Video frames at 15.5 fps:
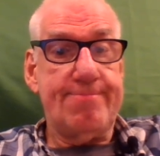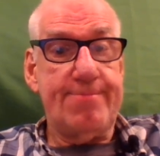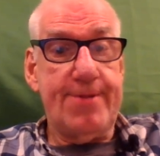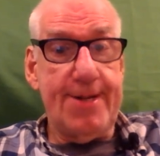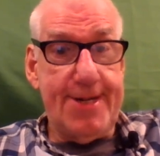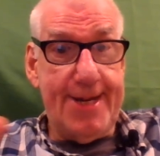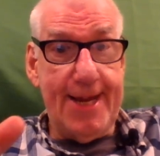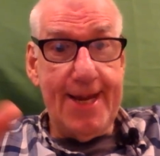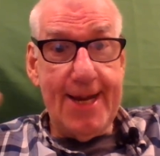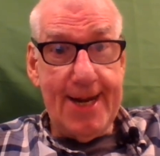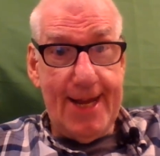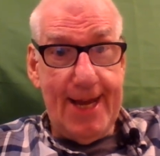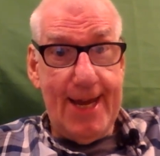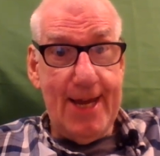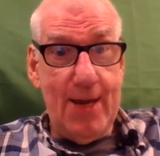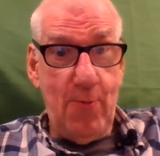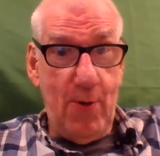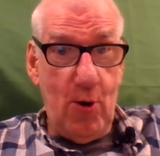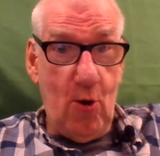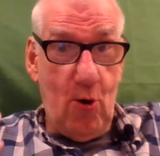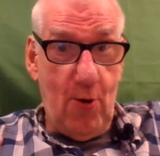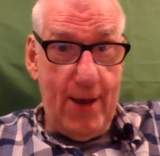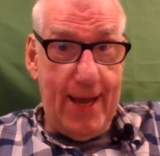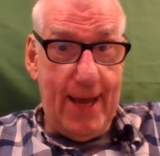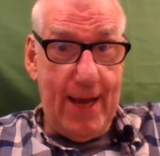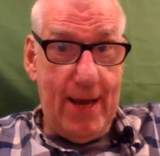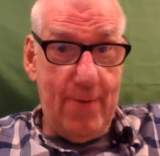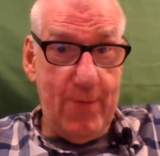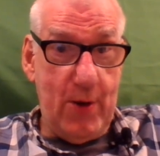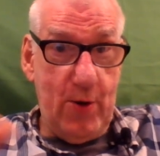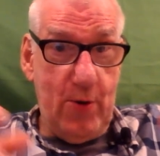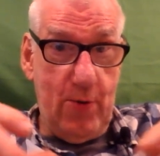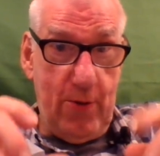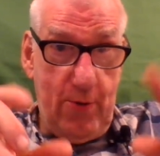the DNA we all have, you know,